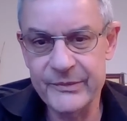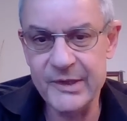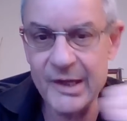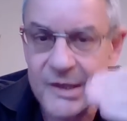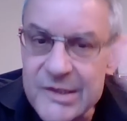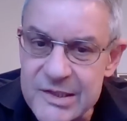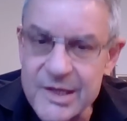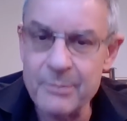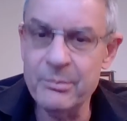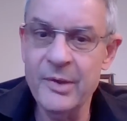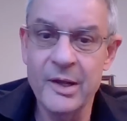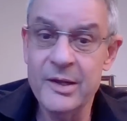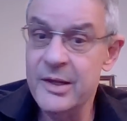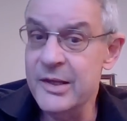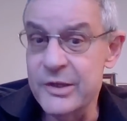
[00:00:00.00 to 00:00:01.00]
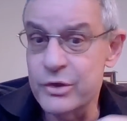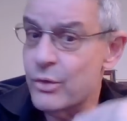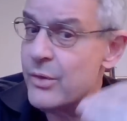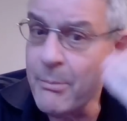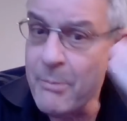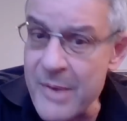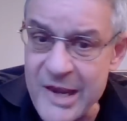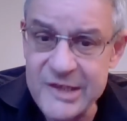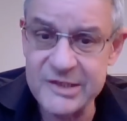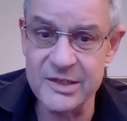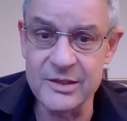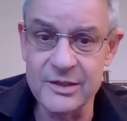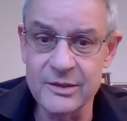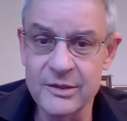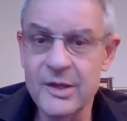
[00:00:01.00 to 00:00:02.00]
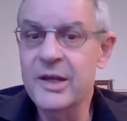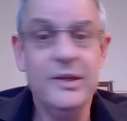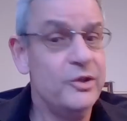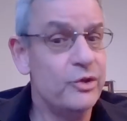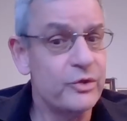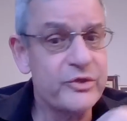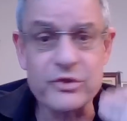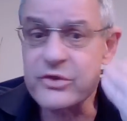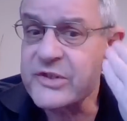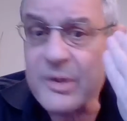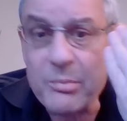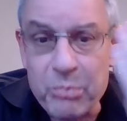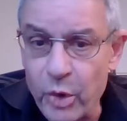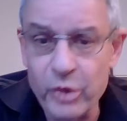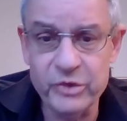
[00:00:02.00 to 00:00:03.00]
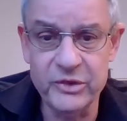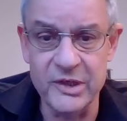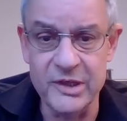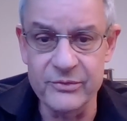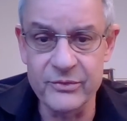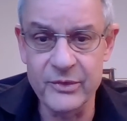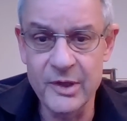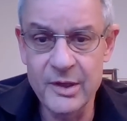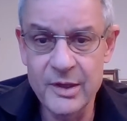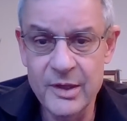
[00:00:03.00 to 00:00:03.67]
Tells him, You're amazing, you're so supportive,